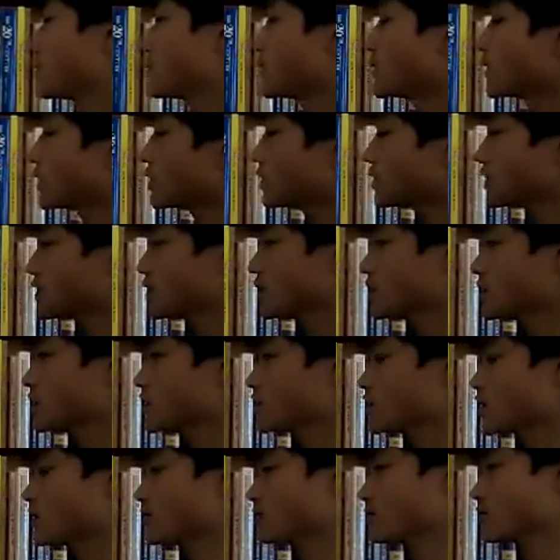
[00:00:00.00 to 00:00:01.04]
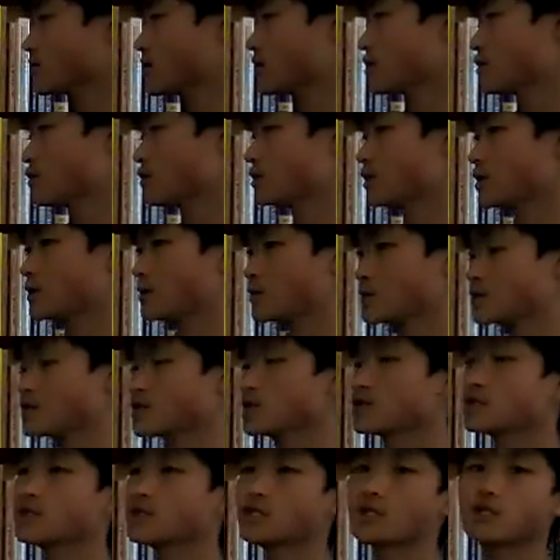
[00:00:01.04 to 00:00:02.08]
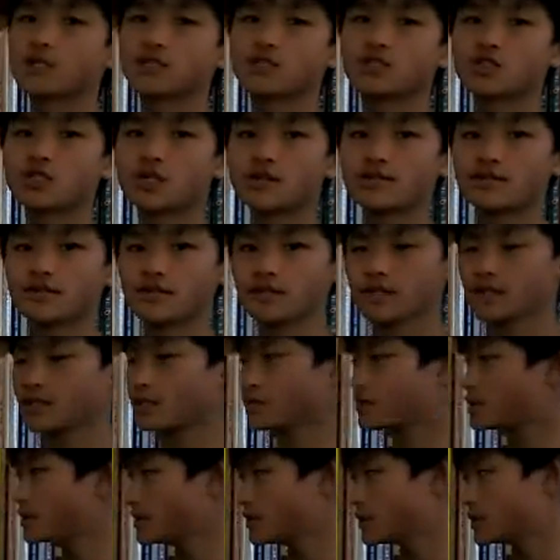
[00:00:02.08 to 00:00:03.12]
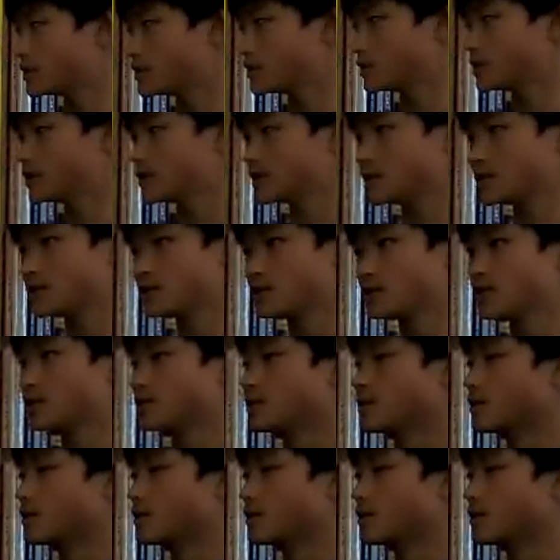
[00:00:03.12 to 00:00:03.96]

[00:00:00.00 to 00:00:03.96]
because he travelled in the third dimension, he's travelling in this